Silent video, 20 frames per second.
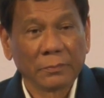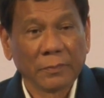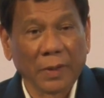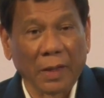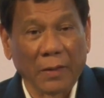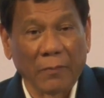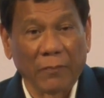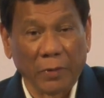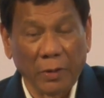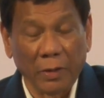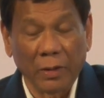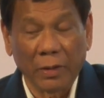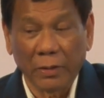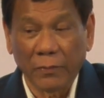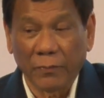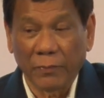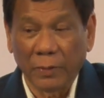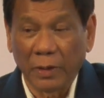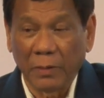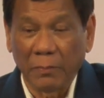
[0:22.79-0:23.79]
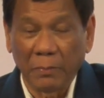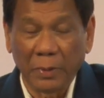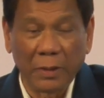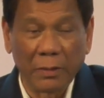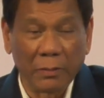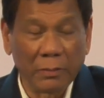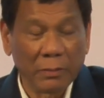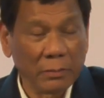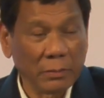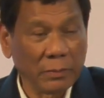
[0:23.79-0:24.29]
If you are a
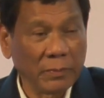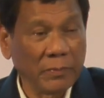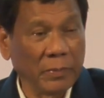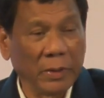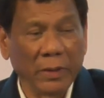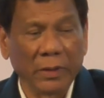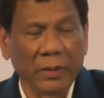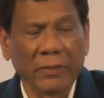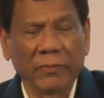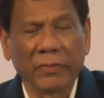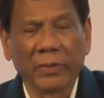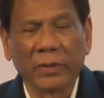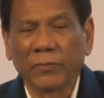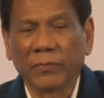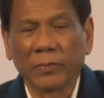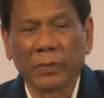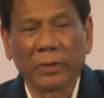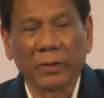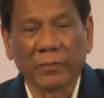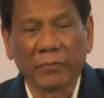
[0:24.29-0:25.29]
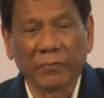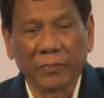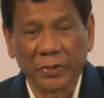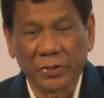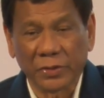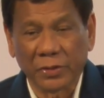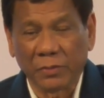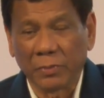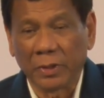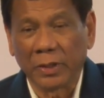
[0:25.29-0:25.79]
Filipino, even if you are a
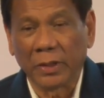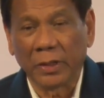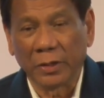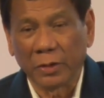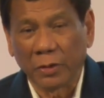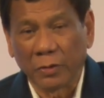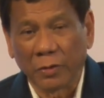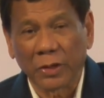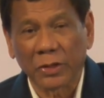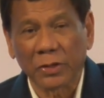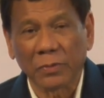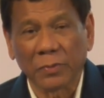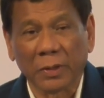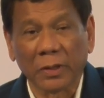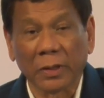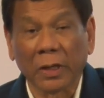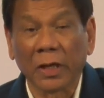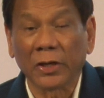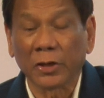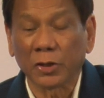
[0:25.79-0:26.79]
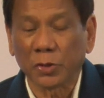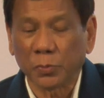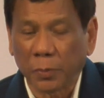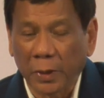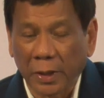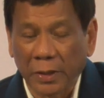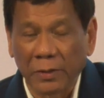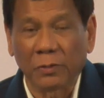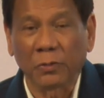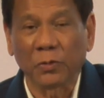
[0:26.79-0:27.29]
fisherman and you ask me, I'll
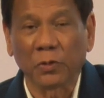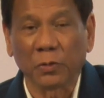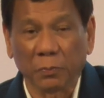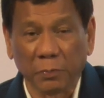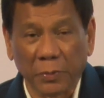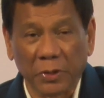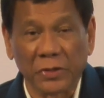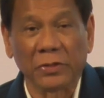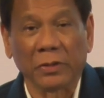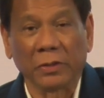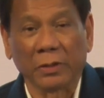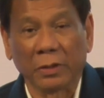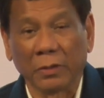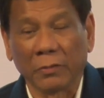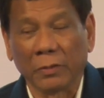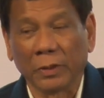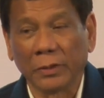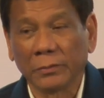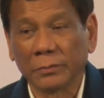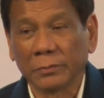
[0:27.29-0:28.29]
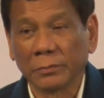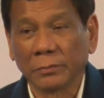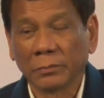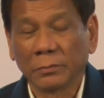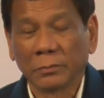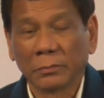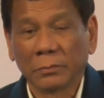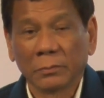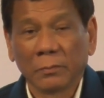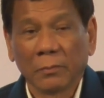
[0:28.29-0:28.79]
explain to you patiently.
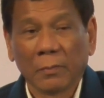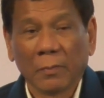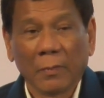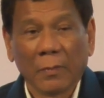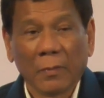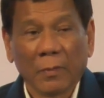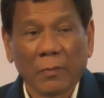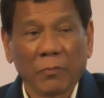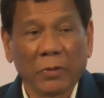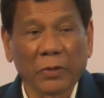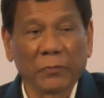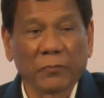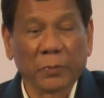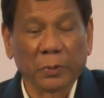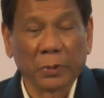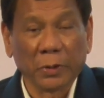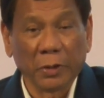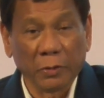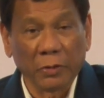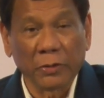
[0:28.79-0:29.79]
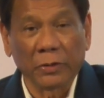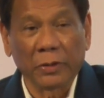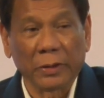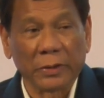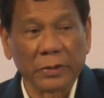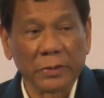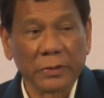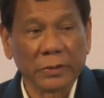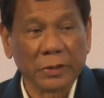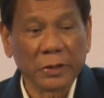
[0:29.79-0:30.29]
But for the
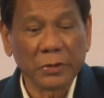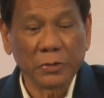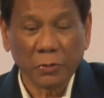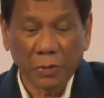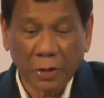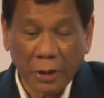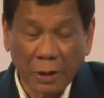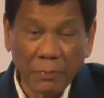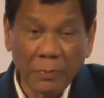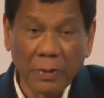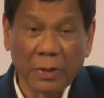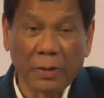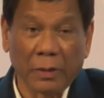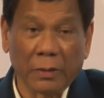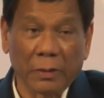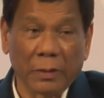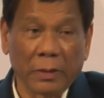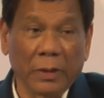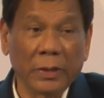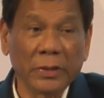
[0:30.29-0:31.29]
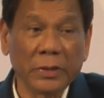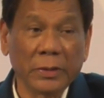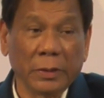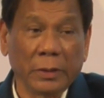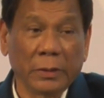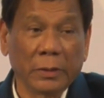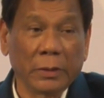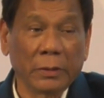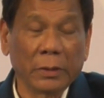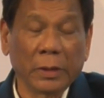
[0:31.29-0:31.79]
others, they should come here. And
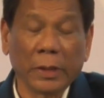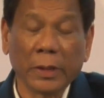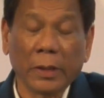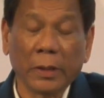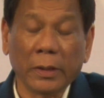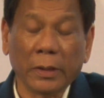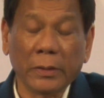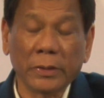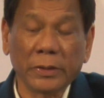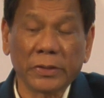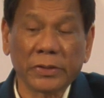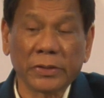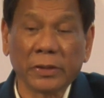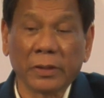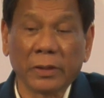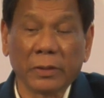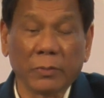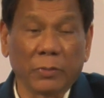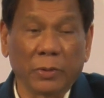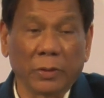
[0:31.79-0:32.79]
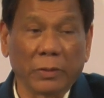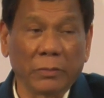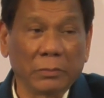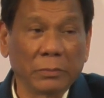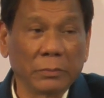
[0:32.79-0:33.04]
I just said a word.